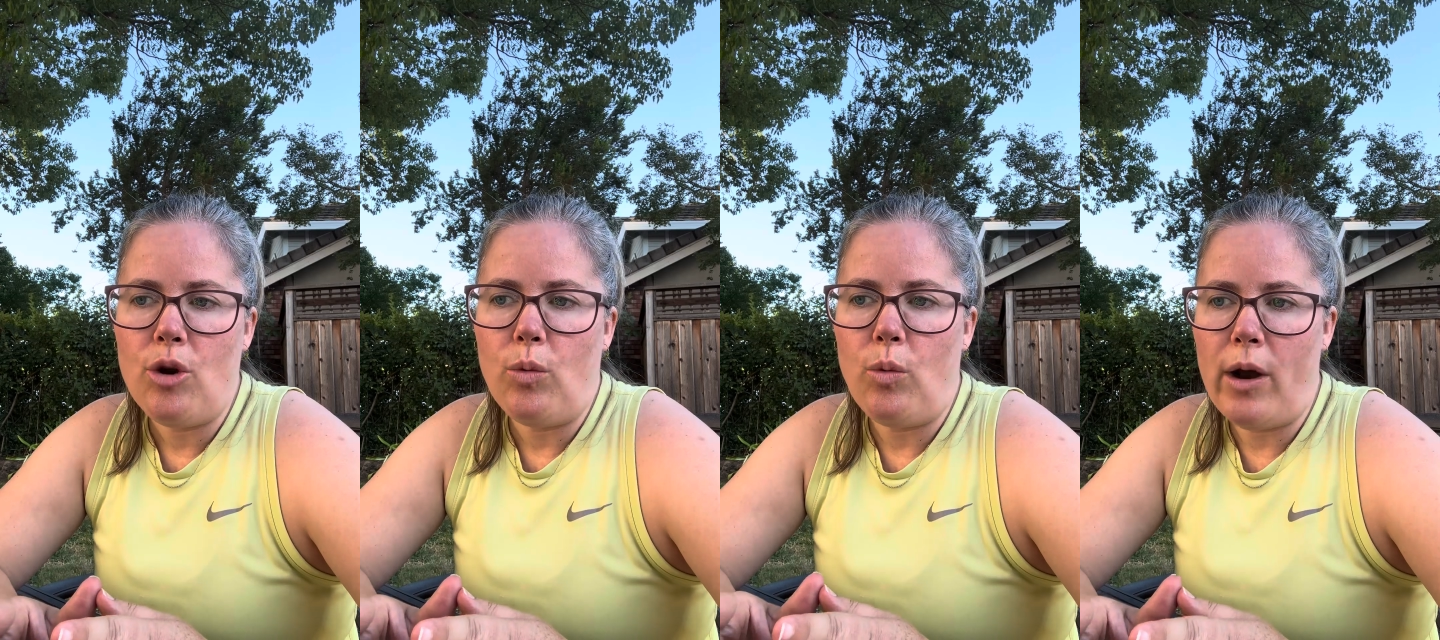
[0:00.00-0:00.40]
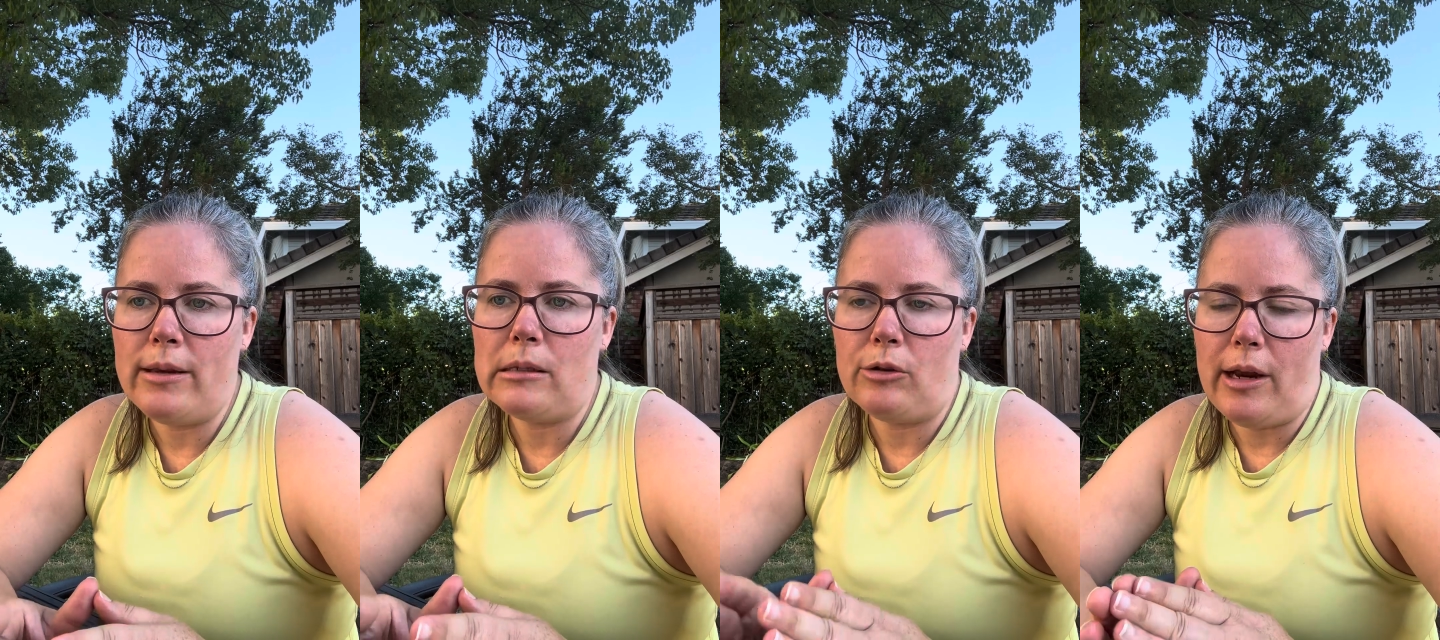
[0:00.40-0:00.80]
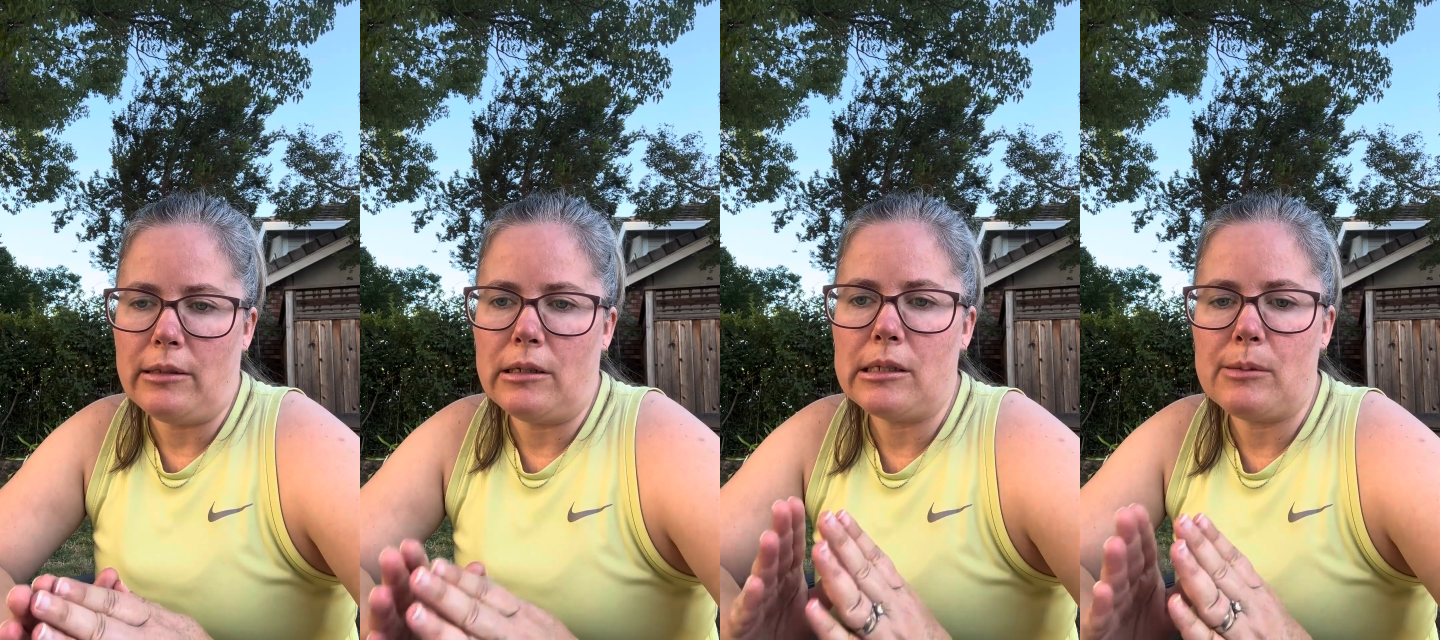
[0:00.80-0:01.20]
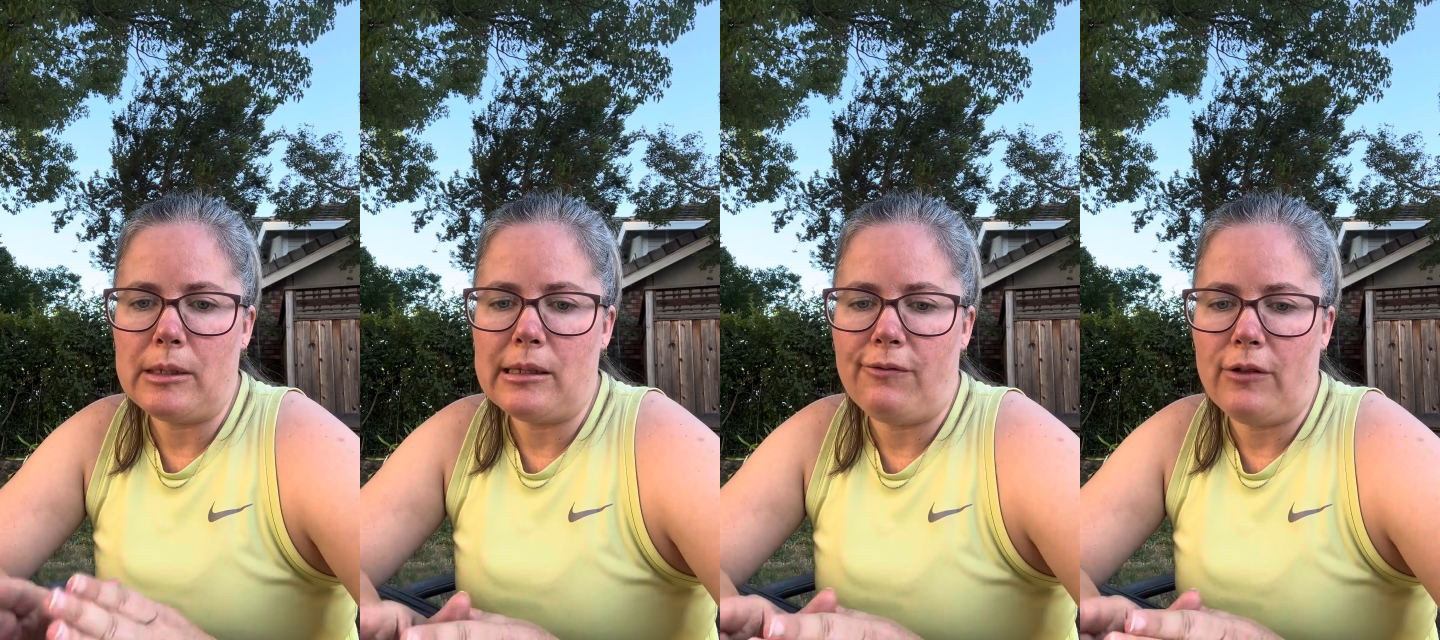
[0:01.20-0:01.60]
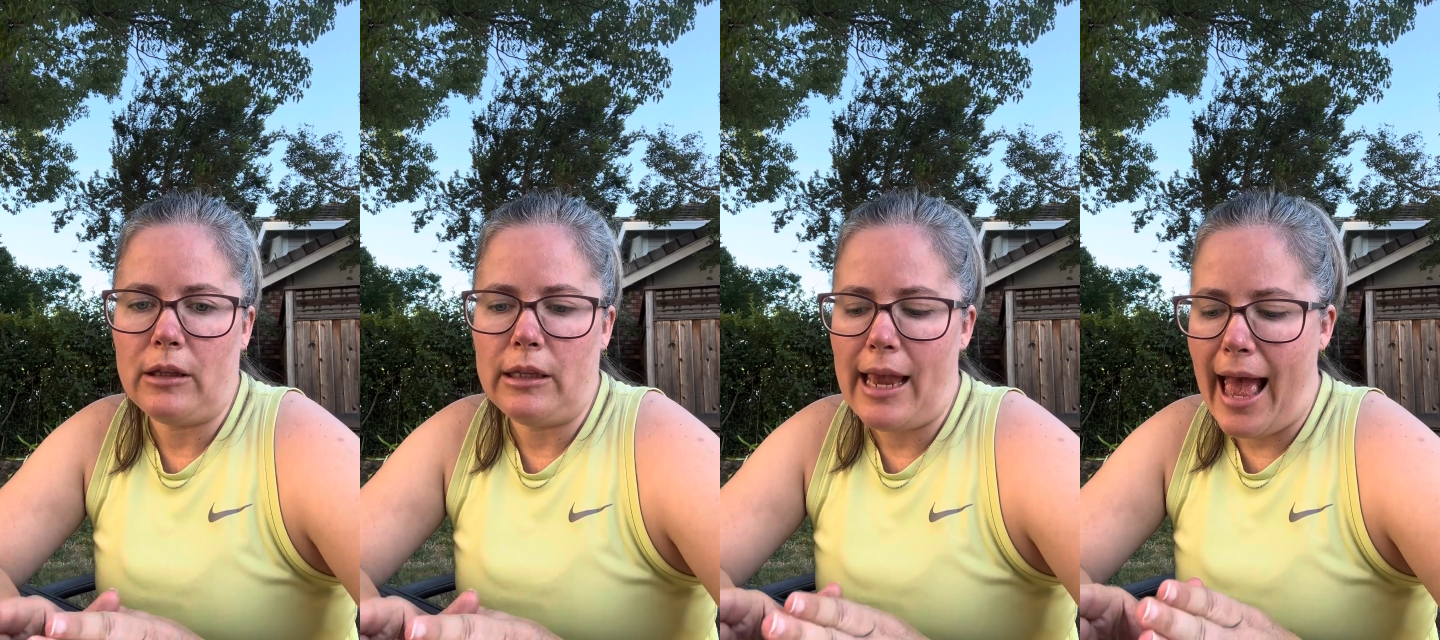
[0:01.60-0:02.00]
was directed
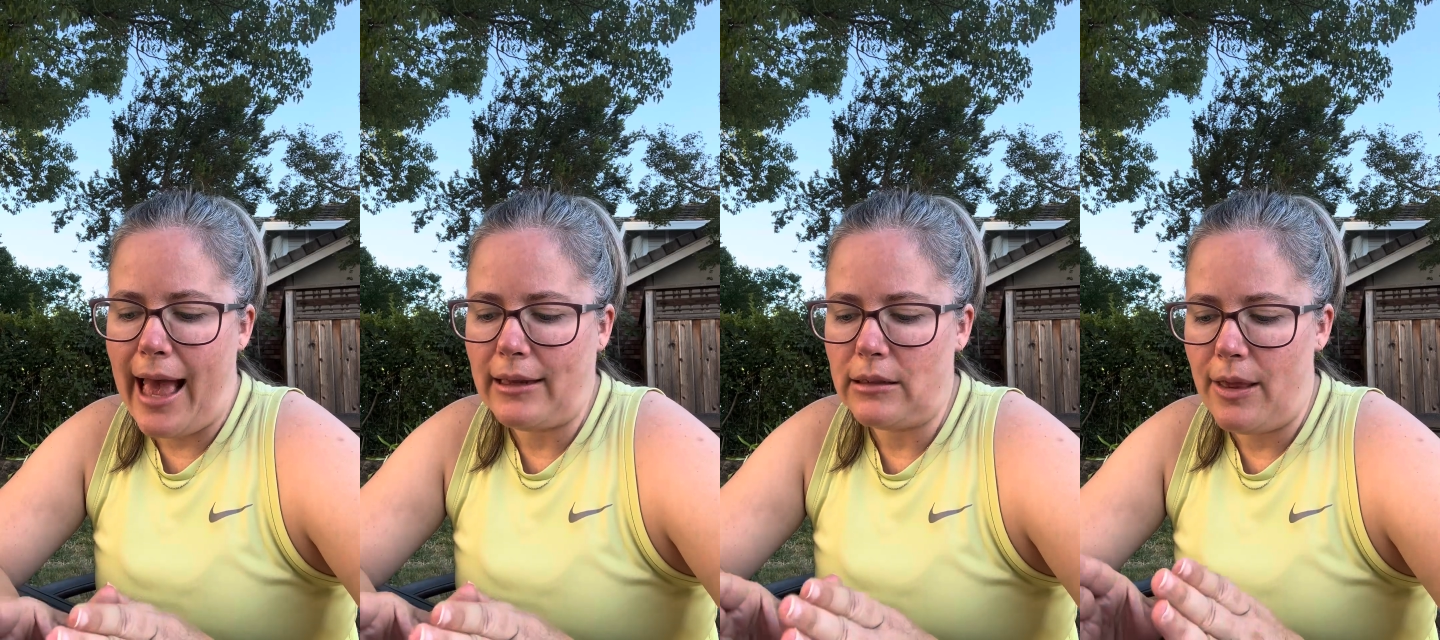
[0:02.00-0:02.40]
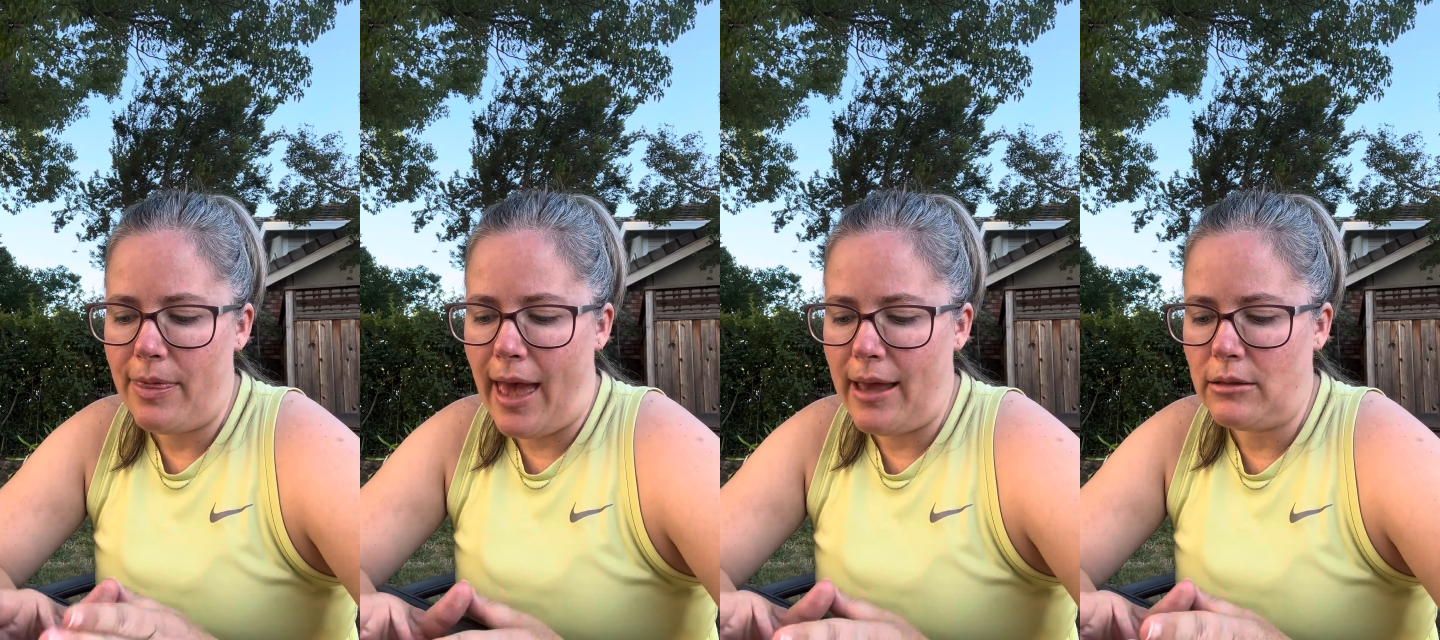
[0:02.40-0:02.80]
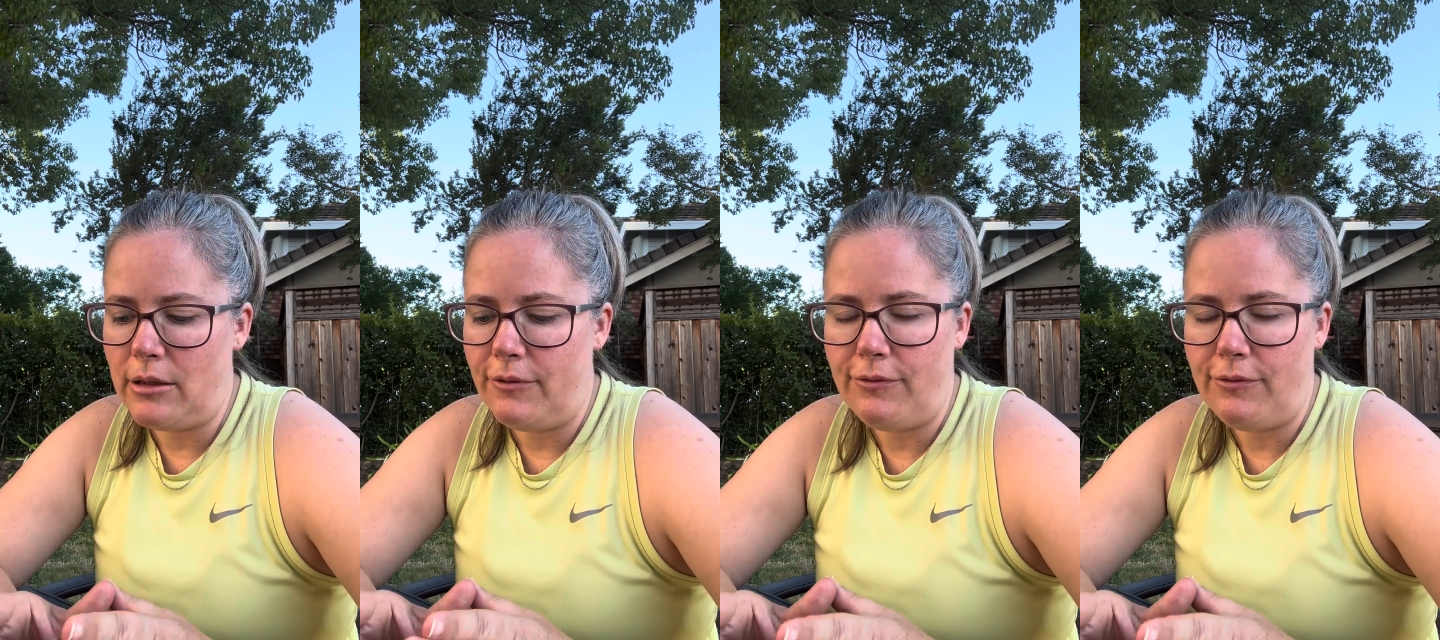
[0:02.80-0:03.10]
specifically at that